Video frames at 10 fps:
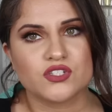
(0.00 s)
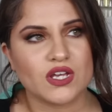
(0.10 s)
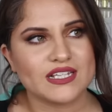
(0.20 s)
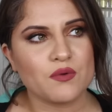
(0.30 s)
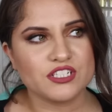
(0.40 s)

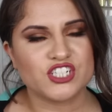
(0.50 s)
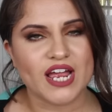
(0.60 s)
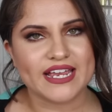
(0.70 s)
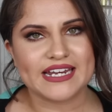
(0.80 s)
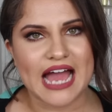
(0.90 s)
So as I was
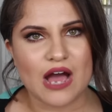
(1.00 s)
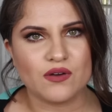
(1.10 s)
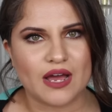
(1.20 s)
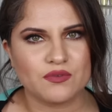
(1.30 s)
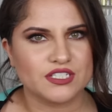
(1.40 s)
checking
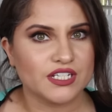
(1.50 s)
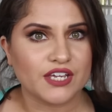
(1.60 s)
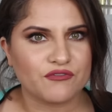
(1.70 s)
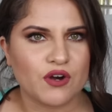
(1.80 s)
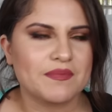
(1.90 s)
out, I was
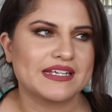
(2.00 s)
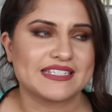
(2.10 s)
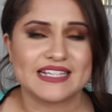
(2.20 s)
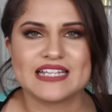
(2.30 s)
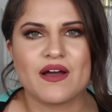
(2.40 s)
looking for it because
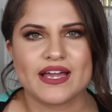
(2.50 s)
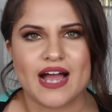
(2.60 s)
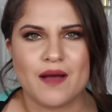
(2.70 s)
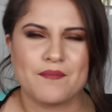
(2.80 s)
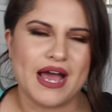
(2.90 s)
that's how I
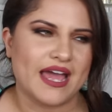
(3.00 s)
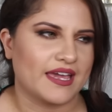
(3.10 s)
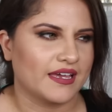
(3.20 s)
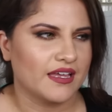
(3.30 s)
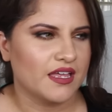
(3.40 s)
got
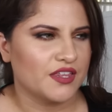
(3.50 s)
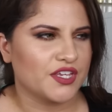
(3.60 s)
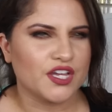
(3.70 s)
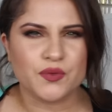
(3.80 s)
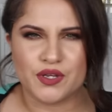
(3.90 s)
my,
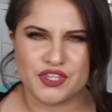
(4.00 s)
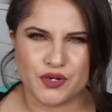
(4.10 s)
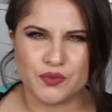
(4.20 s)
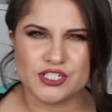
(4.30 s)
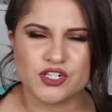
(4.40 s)
the other one,
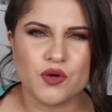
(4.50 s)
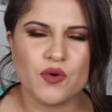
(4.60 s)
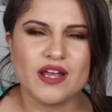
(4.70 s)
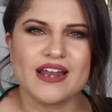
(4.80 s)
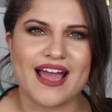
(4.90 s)
the original
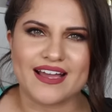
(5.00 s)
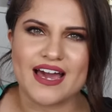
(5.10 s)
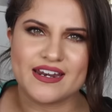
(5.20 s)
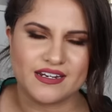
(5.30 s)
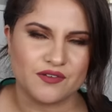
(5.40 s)
one. I
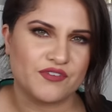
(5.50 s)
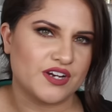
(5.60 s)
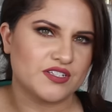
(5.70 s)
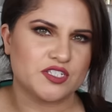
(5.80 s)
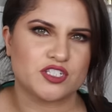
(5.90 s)
got it in a
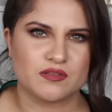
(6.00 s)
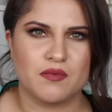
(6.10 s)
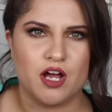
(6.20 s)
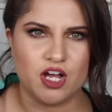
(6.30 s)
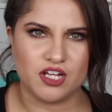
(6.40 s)
very
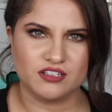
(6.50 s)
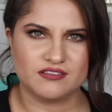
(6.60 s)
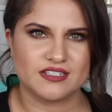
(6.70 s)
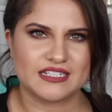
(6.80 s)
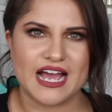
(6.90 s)
small
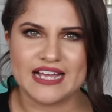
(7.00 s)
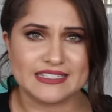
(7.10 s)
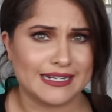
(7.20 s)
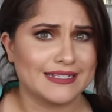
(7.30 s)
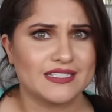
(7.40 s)

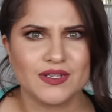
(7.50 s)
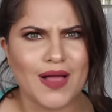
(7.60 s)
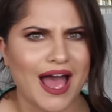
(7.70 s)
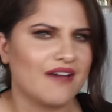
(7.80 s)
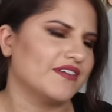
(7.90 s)
size and I
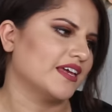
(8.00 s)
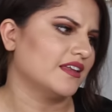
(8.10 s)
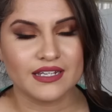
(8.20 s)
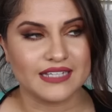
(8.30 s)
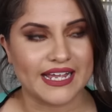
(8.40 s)
still have it.
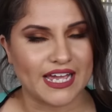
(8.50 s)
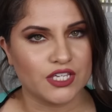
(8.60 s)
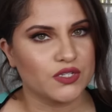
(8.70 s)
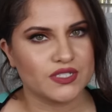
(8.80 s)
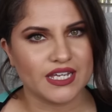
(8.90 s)
Like I
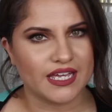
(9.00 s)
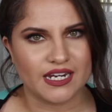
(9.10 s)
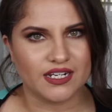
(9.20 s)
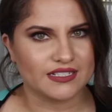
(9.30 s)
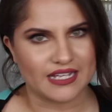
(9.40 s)
use it
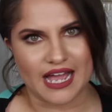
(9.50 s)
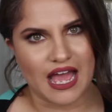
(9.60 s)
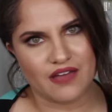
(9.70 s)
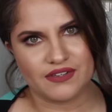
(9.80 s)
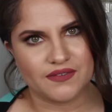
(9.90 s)
and it looks like I
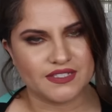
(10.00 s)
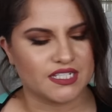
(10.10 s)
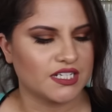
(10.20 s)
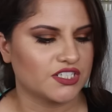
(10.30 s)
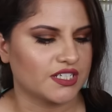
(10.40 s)
haven't even
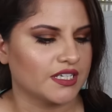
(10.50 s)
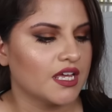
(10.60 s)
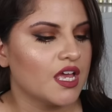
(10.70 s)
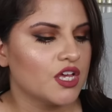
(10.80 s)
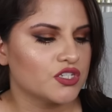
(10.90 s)
touched it.
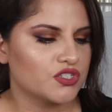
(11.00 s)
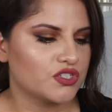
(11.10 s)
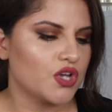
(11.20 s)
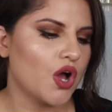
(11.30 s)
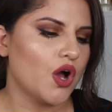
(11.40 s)

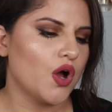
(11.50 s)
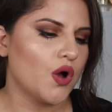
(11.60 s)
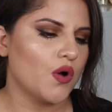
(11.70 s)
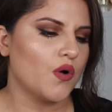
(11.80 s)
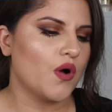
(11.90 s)

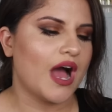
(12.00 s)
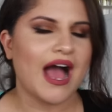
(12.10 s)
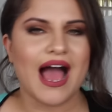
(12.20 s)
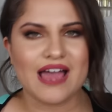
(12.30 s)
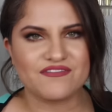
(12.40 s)
So
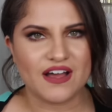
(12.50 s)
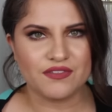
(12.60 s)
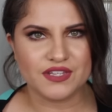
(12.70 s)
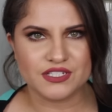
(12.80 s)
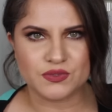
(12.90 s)
I
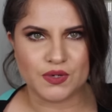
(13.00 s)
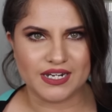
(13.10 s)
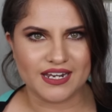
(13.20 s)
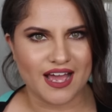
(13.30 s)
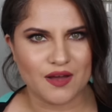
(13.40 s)
found this
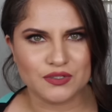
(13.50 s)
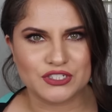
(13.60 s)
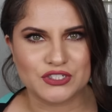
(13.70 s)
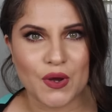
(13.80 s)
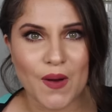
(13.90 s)
one. I
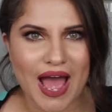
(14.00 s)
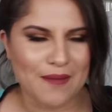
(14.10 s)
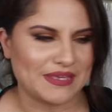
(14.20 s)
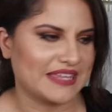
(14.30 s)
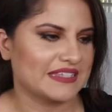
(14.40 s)
was so
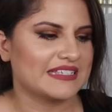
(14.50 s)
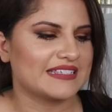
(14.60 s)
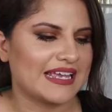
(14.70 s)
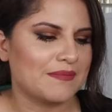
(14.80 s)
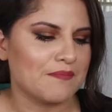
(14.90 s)
happy. And this
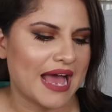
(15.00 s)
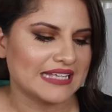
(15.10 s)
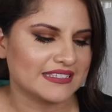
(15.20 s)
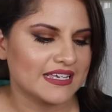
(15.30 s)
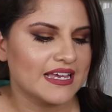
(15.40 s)
is in
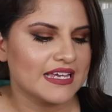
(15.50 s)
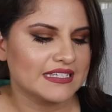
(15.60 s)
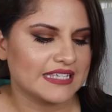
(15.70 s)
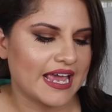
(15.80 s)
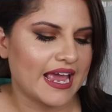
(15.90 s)
matte
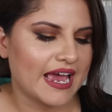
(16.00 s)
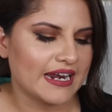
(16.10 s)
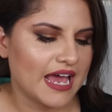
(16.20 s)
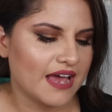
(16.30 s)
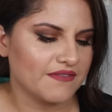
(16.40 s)

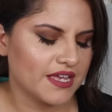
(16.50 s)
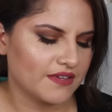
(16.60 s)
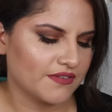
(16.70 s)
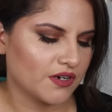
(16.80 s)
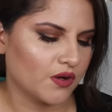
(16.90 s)
tan. I have
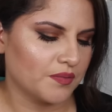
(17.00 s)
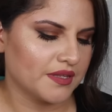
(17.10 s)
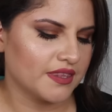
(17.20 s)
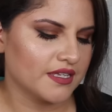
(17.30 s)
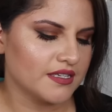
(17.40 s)
not even
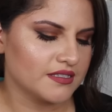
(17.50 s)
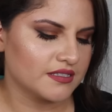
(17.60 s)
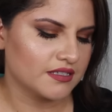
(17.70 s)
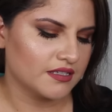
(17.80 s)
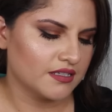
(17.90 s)
opened
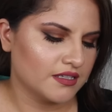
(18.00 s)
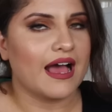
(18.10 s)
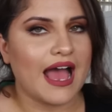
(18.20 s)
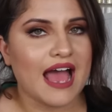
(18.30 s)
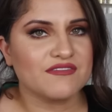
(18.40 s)
this.
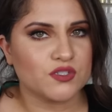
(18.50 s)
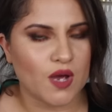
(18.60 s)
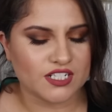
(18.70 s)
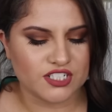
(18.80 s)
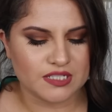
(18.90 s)
I have
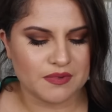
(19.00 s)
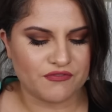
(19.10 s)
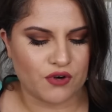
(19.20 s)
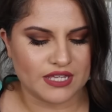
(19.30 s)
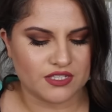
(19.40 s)
swatched this
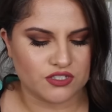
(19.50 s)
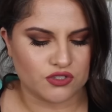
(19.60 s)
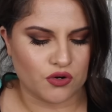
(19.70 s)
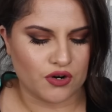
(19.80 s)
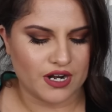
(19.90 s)
before at the
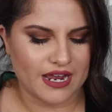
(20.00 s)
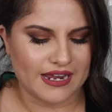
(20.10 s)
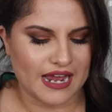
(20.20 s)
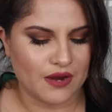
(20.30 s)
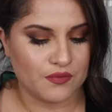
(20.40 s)
store
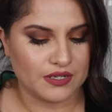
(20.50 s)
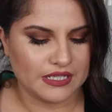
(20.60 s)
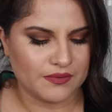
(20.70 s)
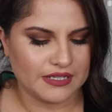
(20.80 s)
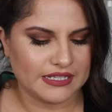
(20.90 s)
and I
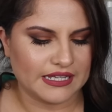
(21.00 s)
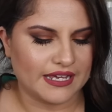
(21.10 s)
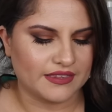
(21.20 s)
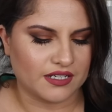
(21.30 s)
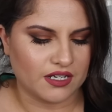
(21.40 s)
really, really
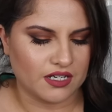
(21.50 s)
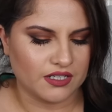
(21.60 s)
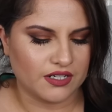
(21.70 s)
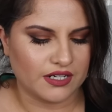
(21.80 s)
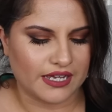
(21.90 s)
like the
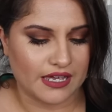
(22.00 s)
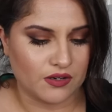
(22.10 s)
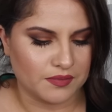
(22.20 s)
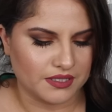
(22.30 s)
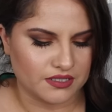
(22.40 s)
color. I
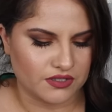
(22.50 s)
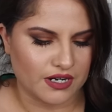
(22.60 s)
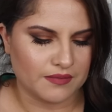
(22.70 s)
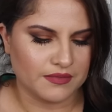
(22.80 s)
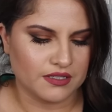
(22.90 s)
can't open this
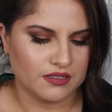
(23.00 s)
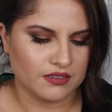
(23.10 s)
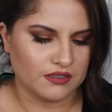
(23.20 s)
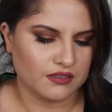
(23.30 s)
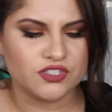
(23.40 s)
crap.
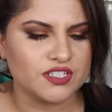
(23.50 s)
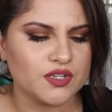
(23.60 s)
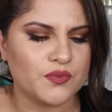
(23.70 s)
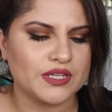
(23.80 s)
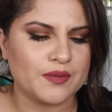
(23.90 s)
It's
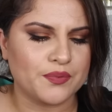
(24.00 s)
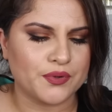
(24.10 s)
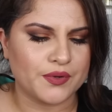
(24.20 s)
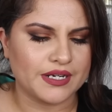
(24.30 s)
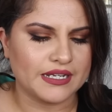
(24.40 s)
just a really
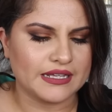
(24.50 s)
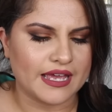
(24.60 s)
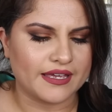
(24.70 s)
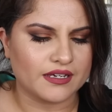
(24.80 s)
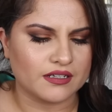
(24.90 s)
pretty
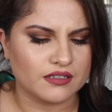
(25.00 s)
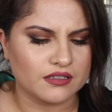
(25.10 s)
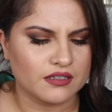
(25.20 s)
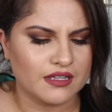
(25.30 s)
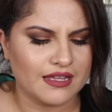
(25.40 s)
like
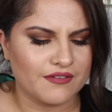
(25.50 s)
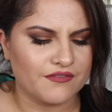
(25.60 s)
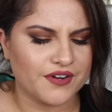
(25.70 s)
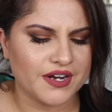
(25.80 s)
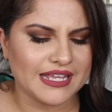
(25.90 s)

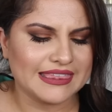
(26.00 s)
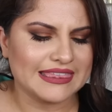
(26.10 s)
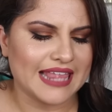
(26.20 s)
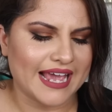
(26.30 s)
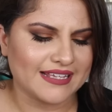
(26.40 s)
very
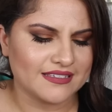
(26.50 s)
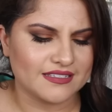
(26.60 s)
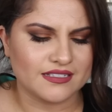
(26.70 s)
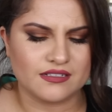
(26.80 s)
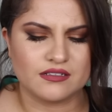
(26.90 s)

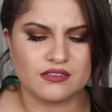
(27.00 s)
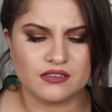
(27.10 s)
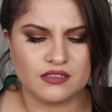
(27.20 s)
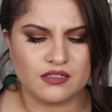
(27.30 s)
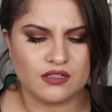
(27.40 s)
light,
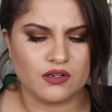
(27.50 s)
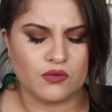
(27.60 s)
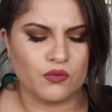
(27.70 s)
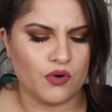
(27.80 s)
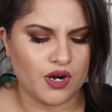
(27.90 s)

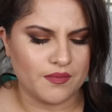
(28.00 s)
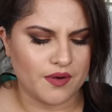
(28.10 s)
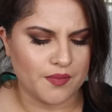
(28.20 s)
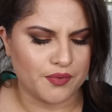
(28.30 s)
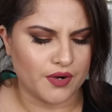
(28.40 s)

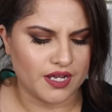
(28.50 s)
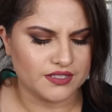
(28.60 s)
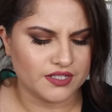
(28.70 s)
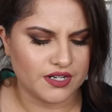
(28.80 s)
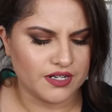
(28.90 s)
warm
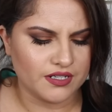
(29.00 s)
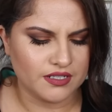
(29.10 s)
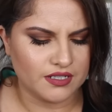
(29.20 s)
bronzer.